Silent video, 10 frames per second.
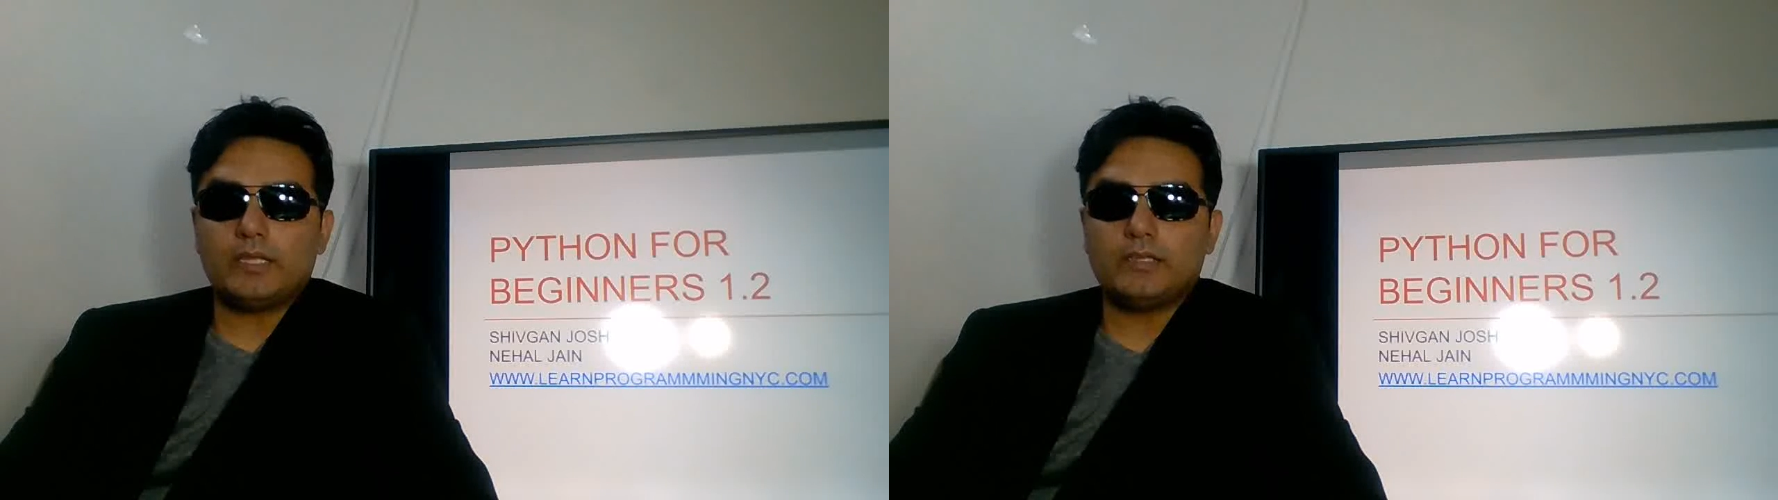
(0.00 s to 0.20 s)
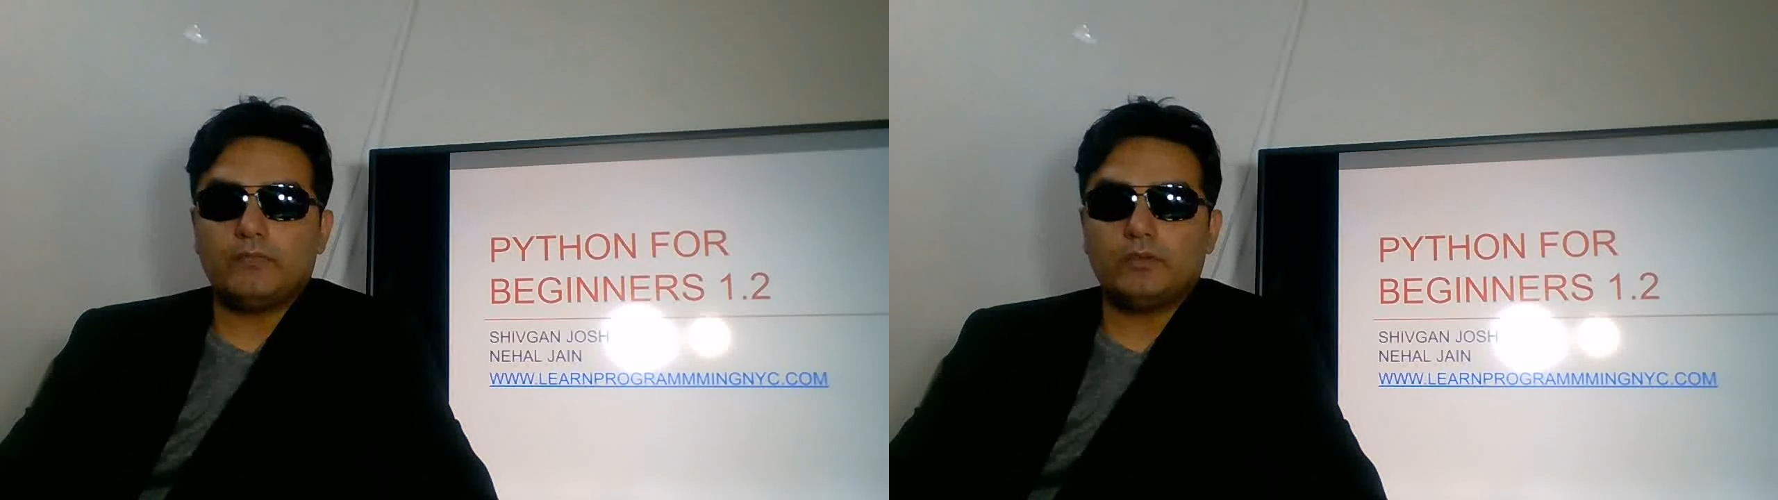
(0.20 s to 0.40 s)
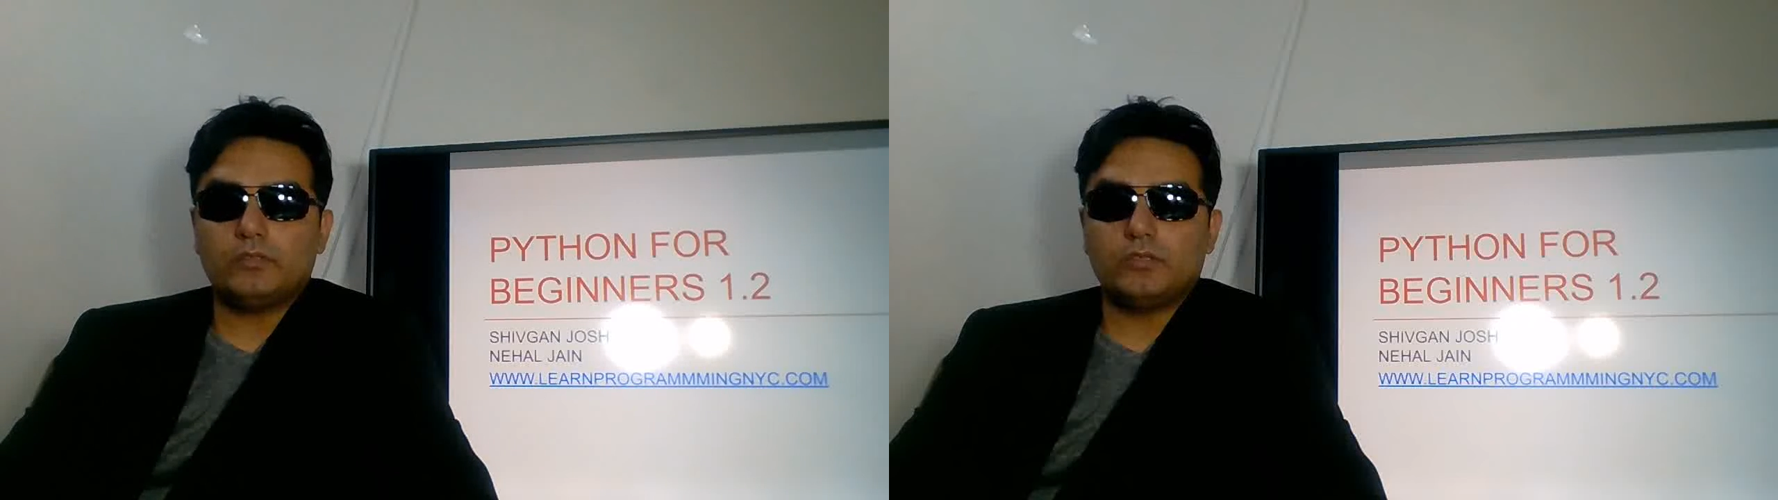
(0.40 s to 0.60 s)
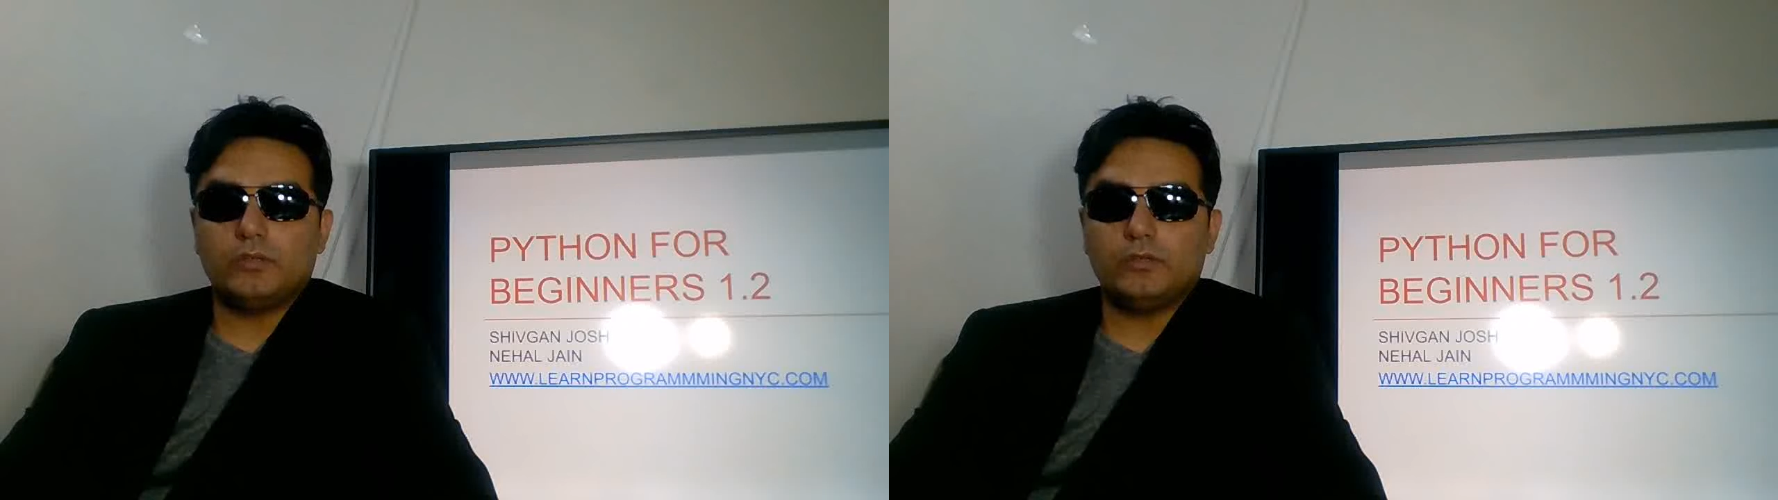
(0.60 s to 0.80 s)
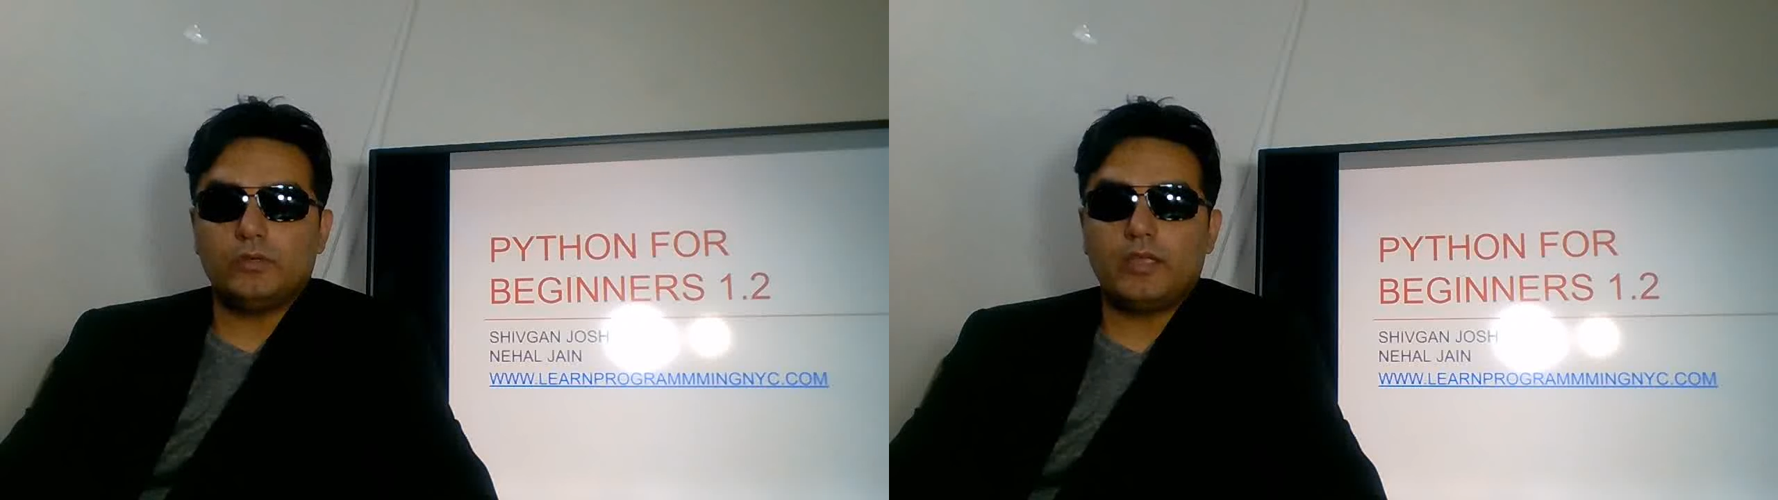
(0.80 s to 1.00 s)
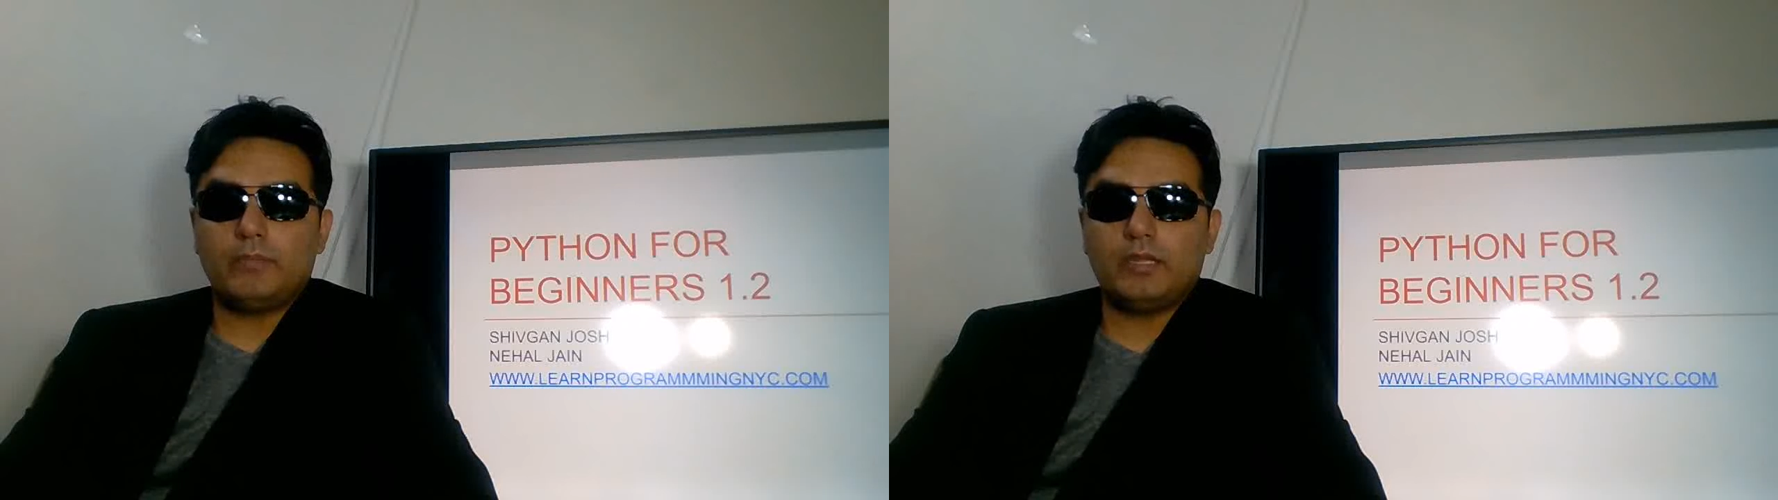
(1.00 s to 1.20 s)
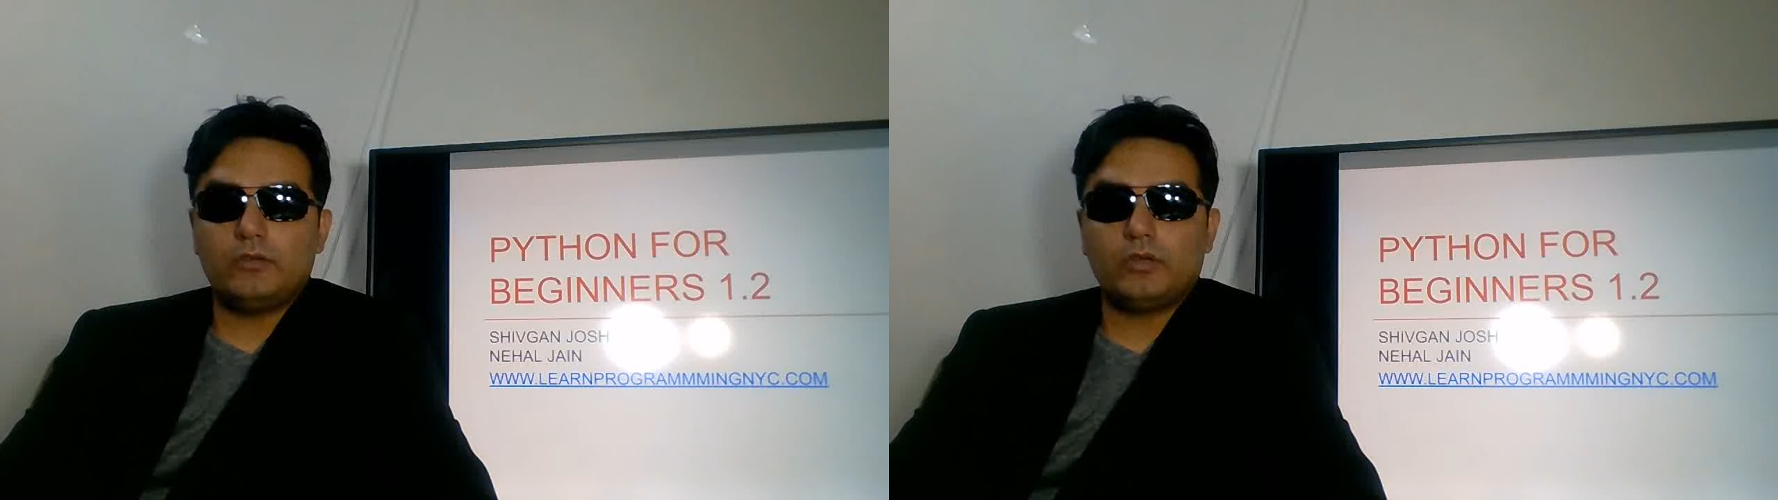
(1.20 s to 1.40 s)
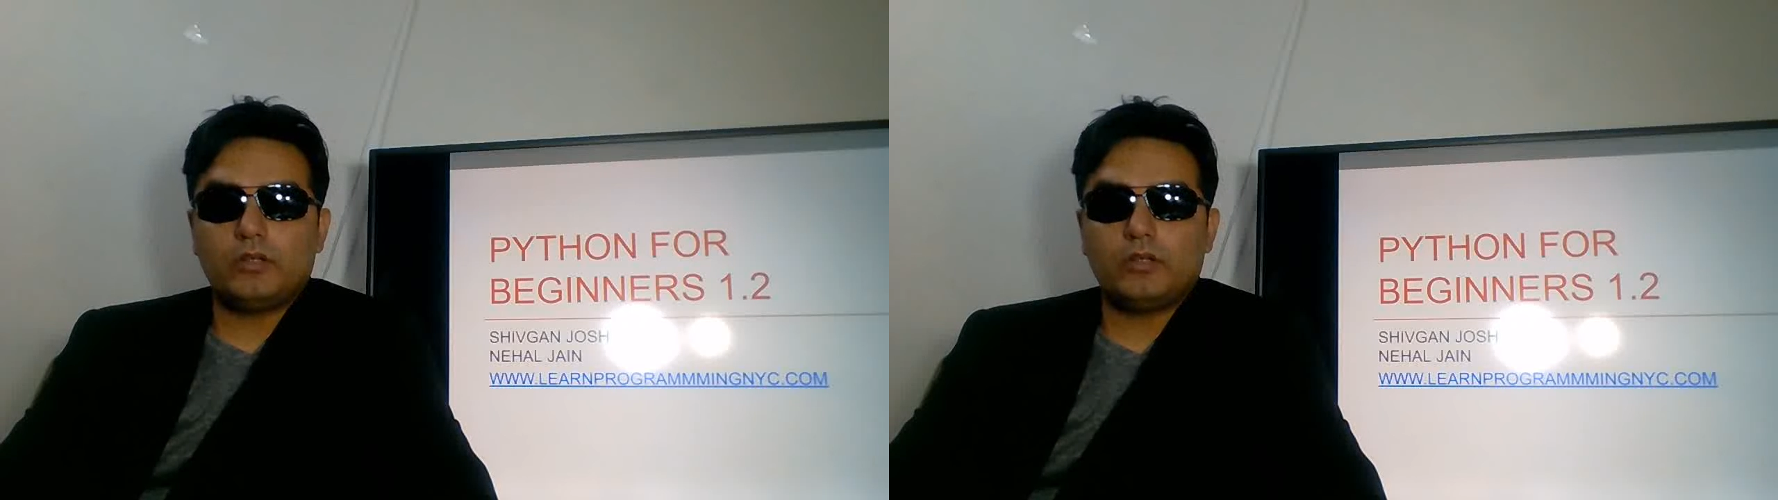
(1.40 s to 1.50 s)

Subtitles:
passive course on Udemy.